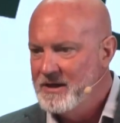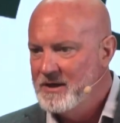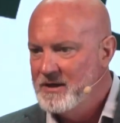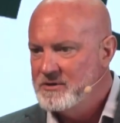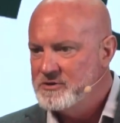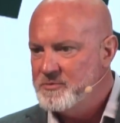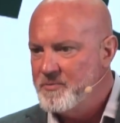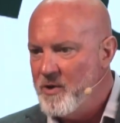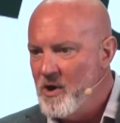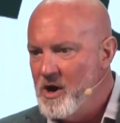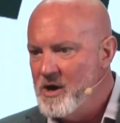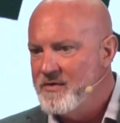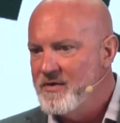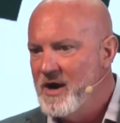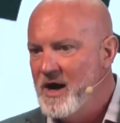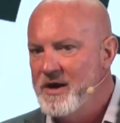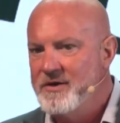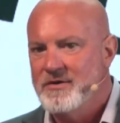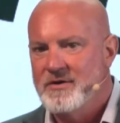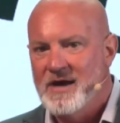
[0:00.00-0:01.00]
So part of the
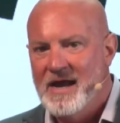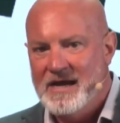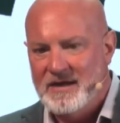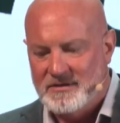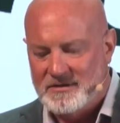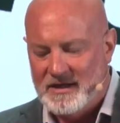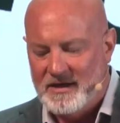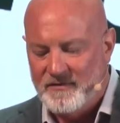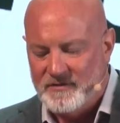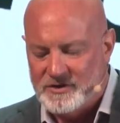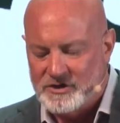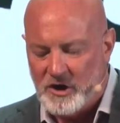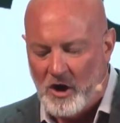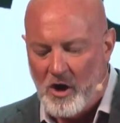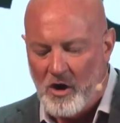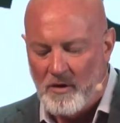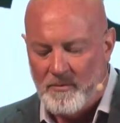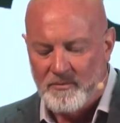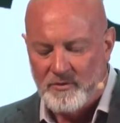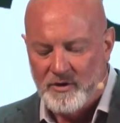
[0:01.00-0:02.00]
118th
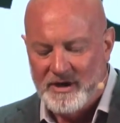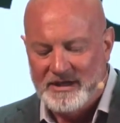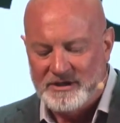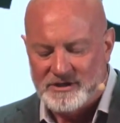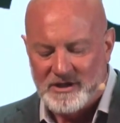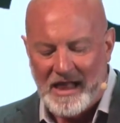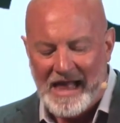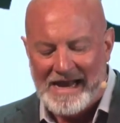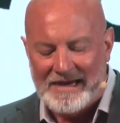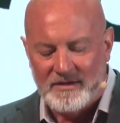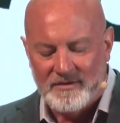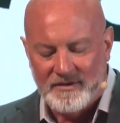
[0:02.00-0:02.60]
Psalm reads like